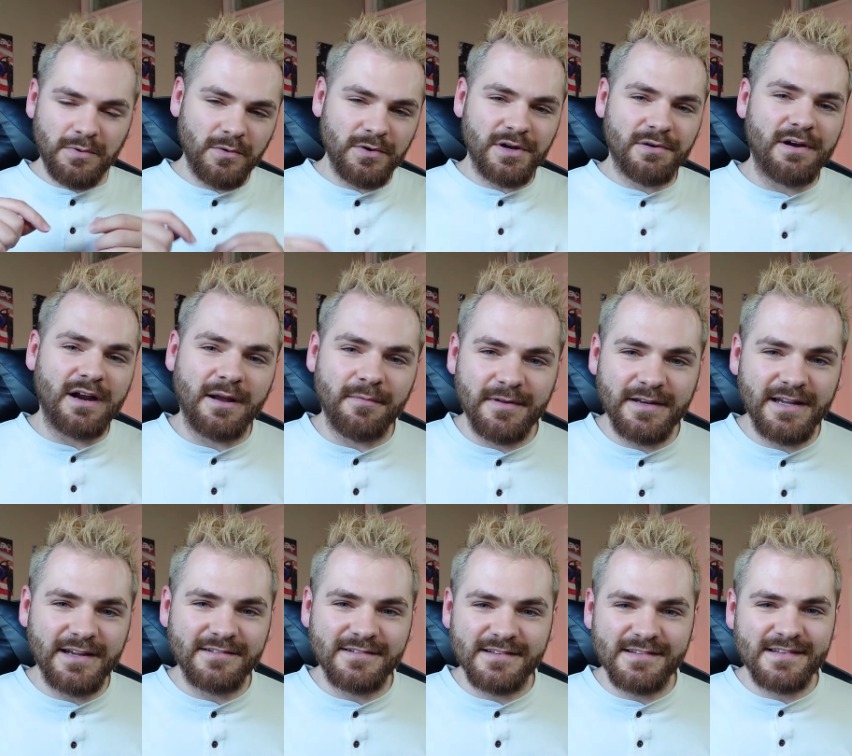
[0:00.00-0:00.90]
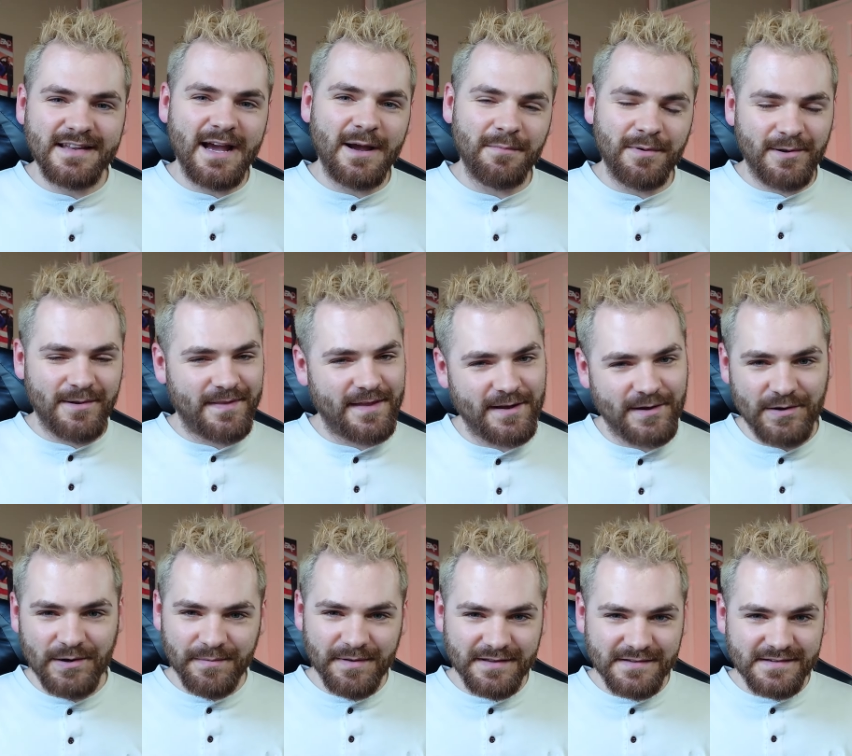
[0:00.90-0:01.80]
Put all your recommendations down below in
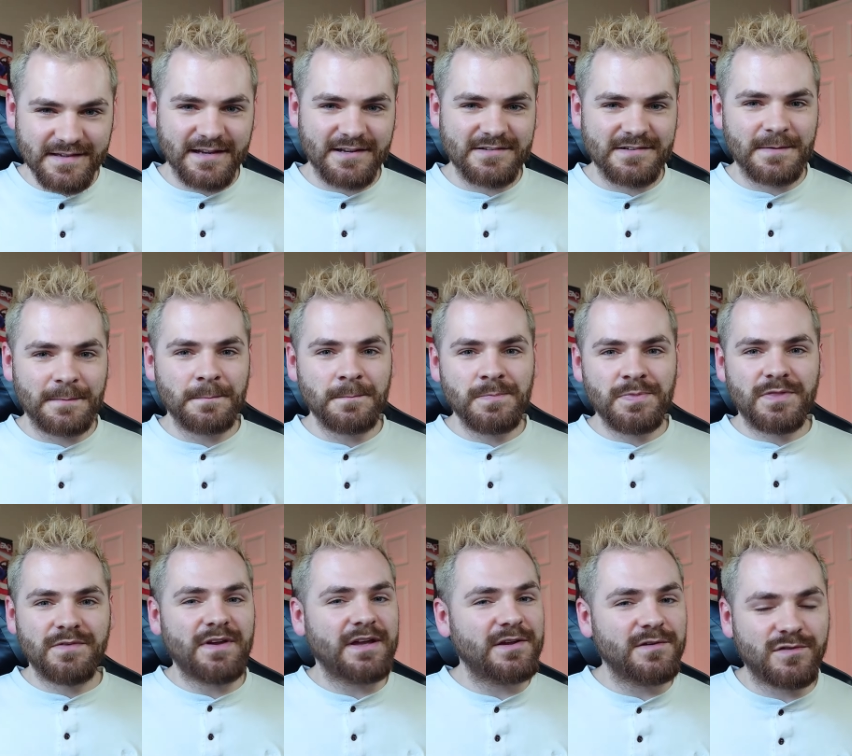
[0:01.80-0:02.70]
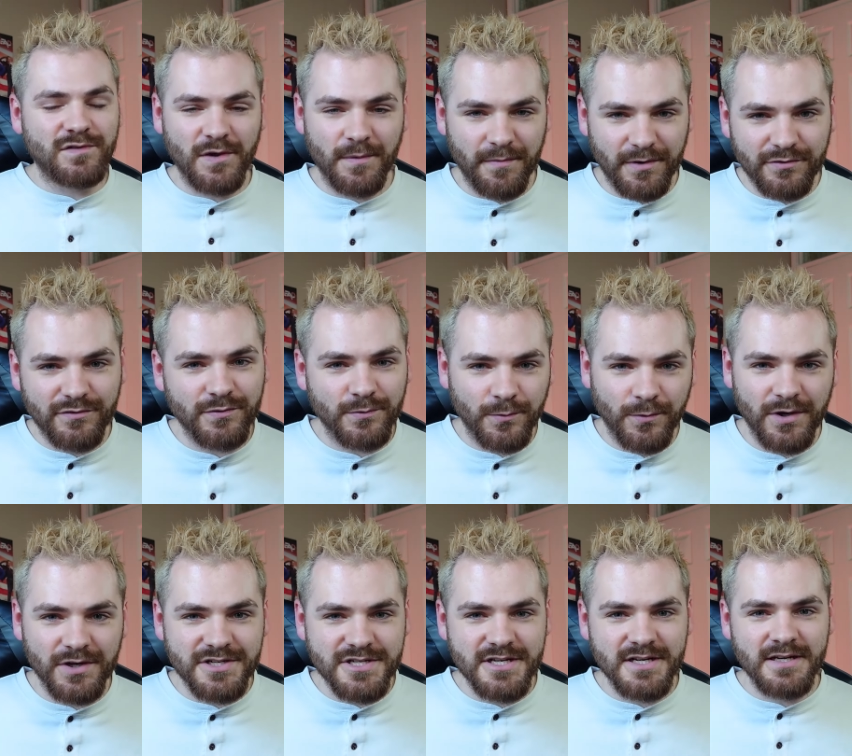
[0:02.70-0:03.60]
that comment section. Thank you so much for
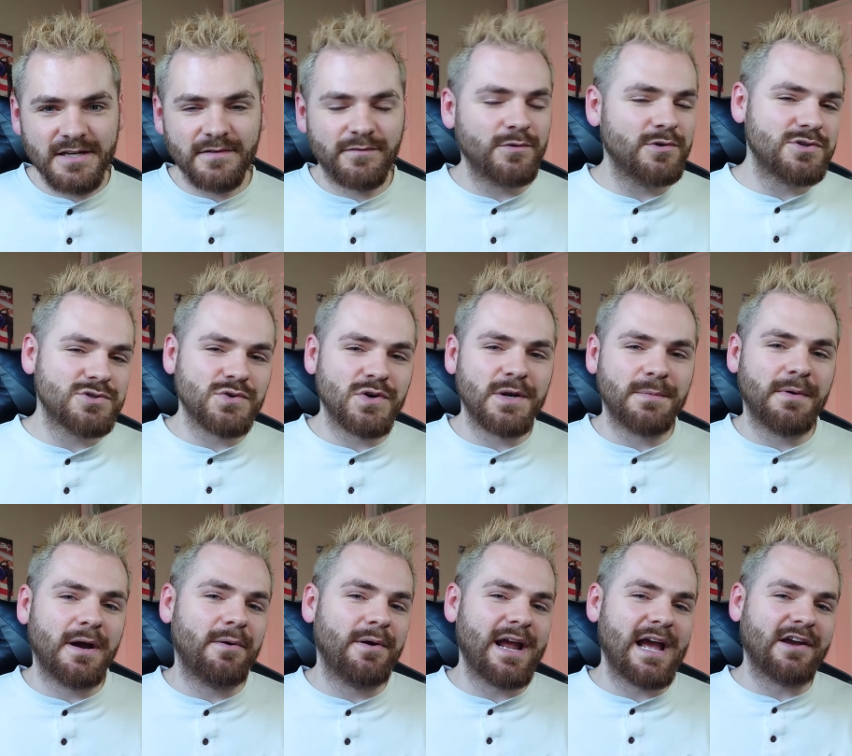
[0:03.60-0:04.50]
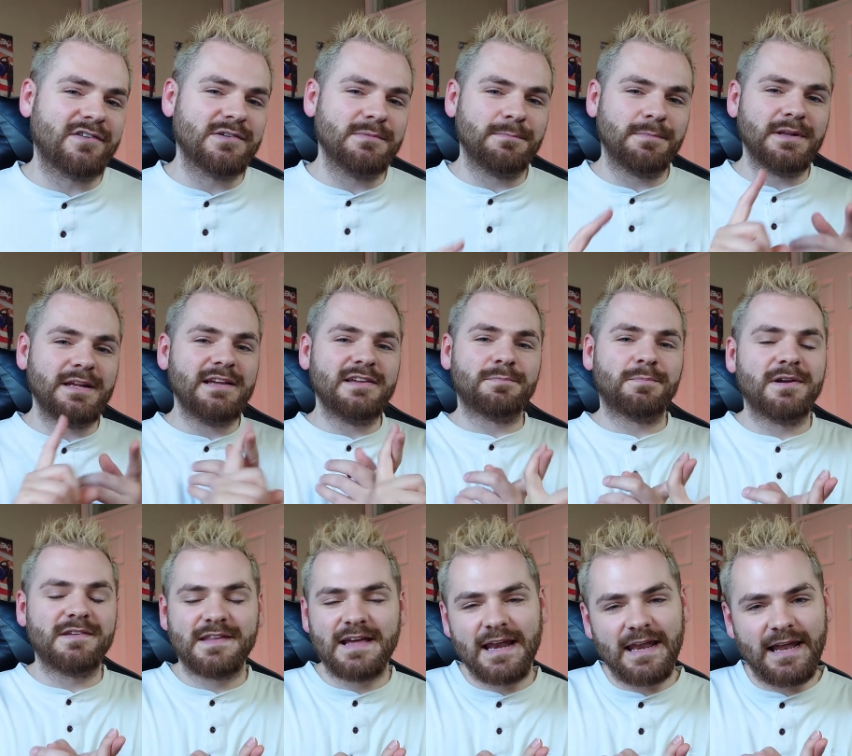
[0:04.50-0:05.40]
watching. If you enjoyed my reaction, please
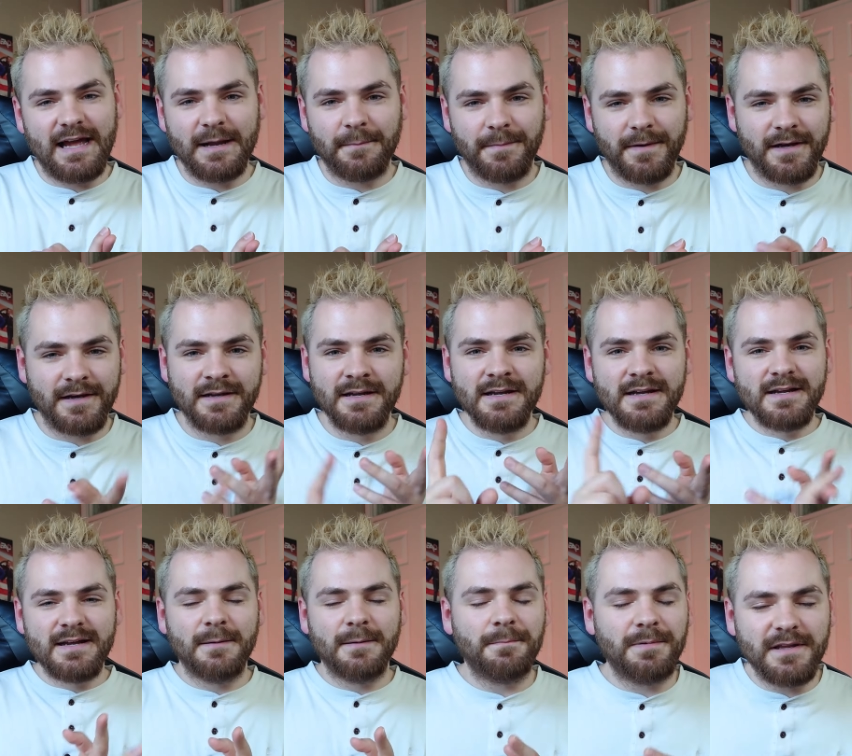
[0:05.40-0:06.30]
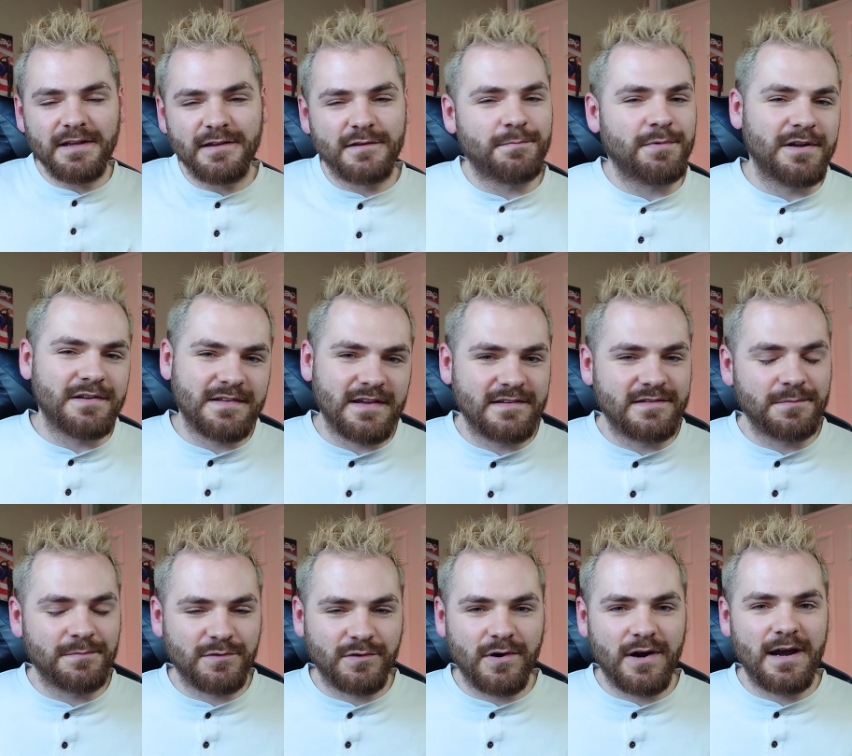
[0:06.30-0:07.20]
press that like button and please press that
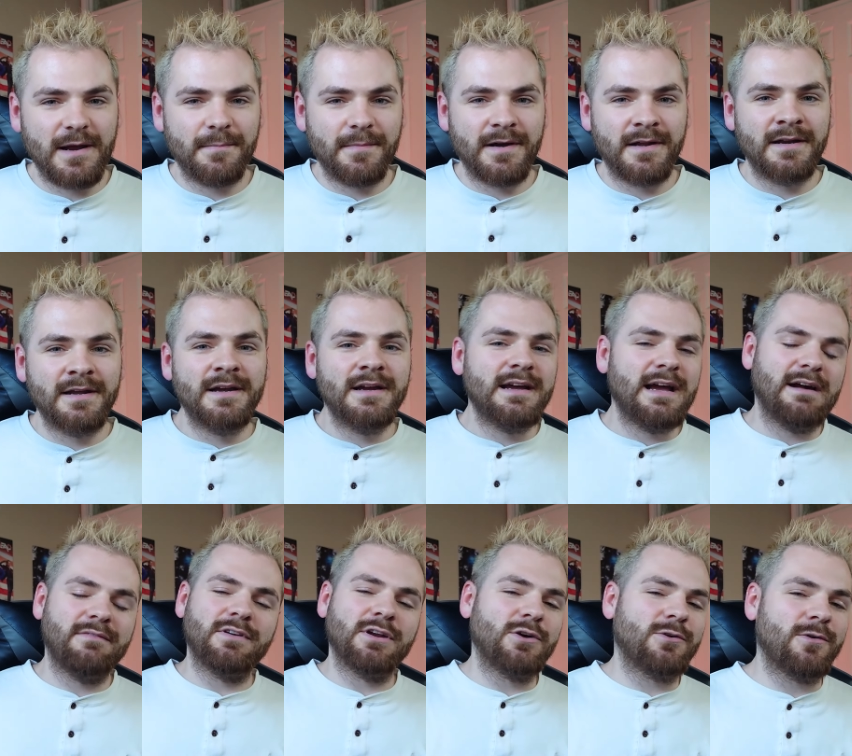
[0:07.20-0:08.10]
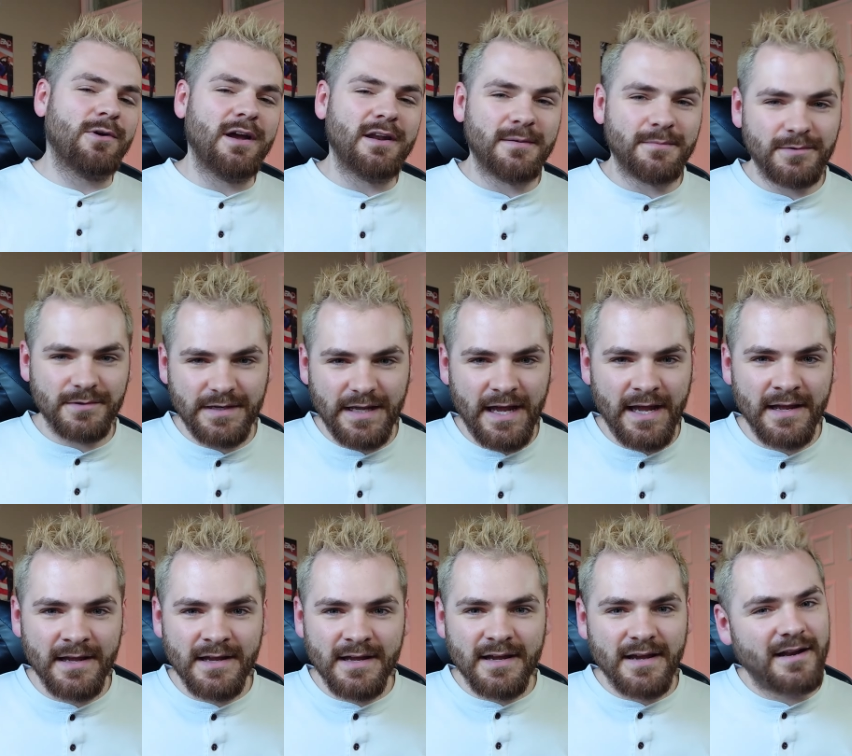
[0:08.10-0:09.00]
subscribe button. Have an incredible
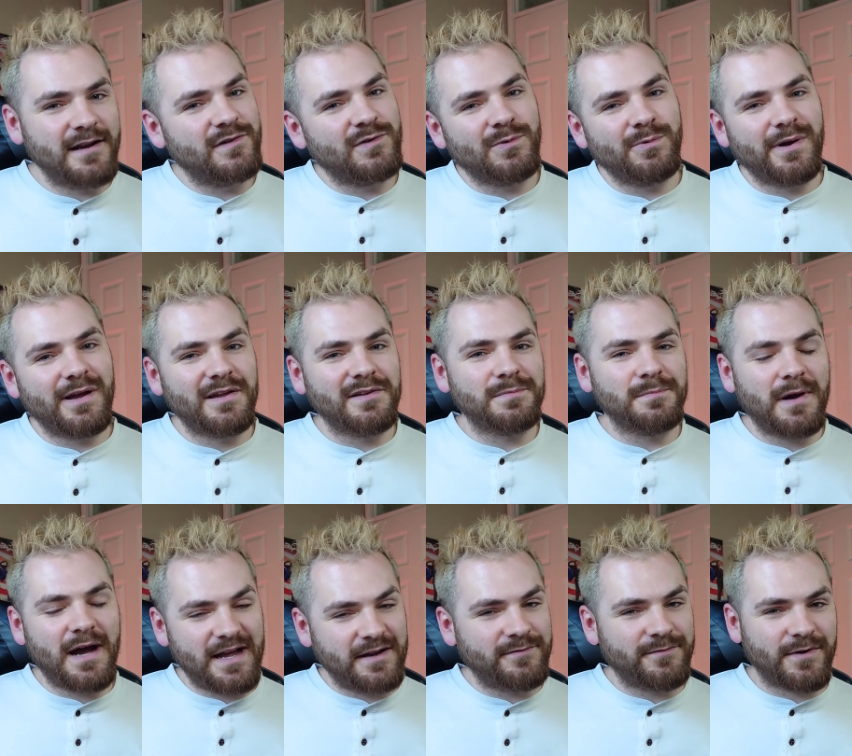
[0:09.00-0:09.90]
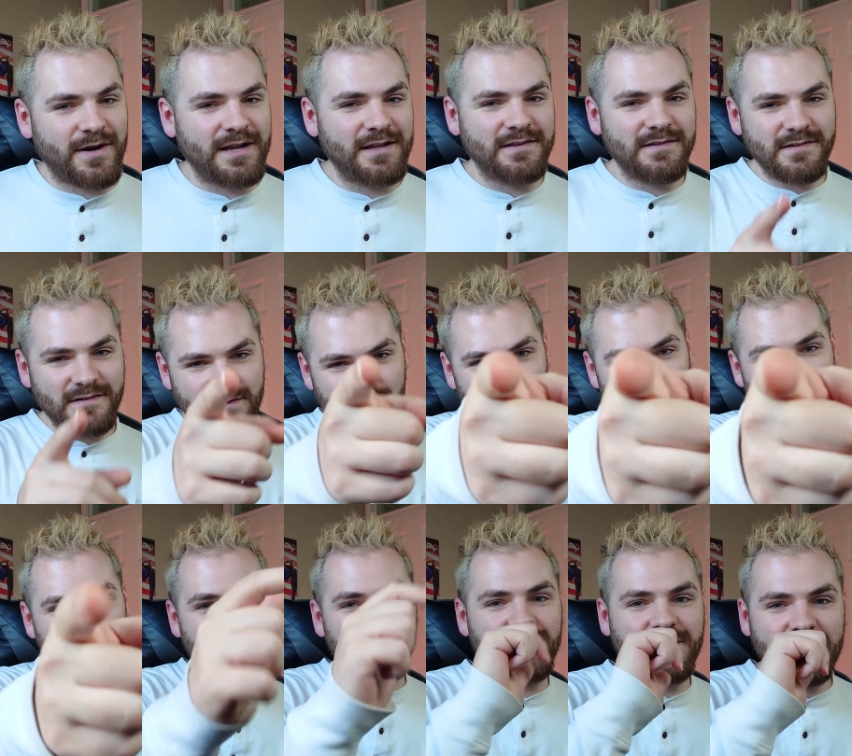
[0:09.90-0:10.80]
day. And as always, my friends,
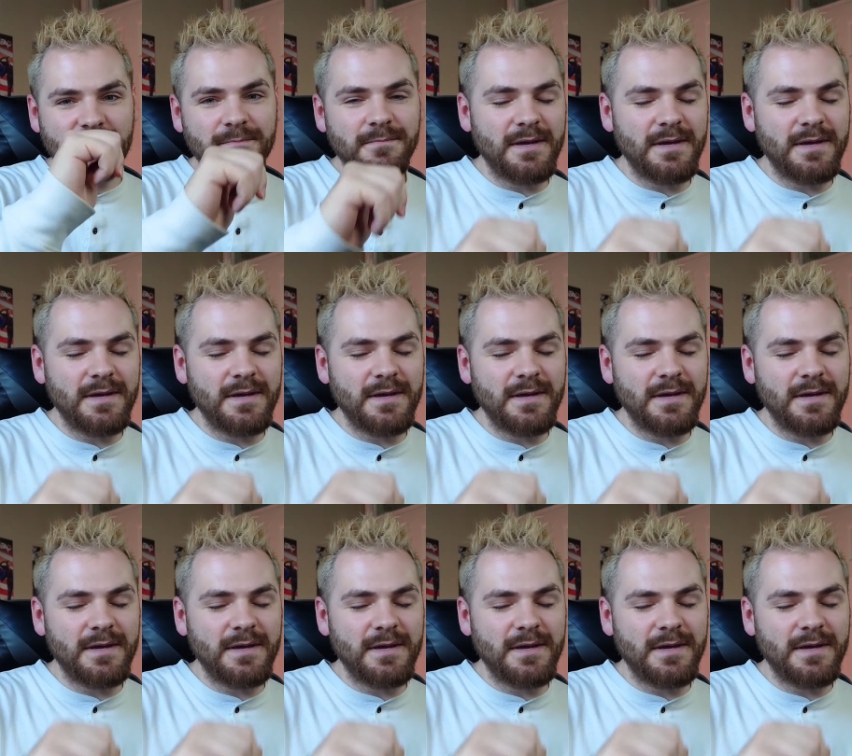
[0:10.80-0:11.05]
you will see